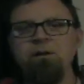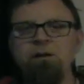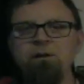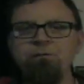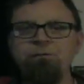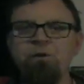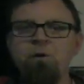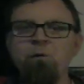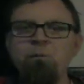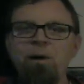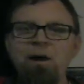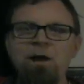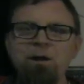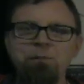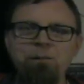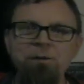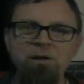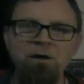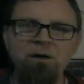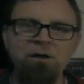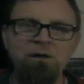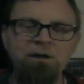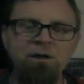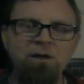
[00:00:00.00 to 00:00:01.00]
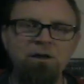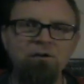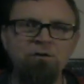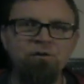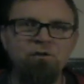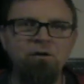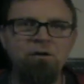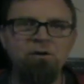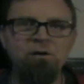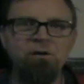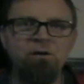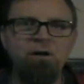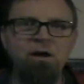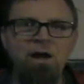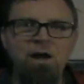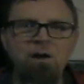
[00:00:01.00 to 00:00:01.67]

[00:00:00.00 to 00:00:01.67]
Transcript: If you back me on Kickstarter,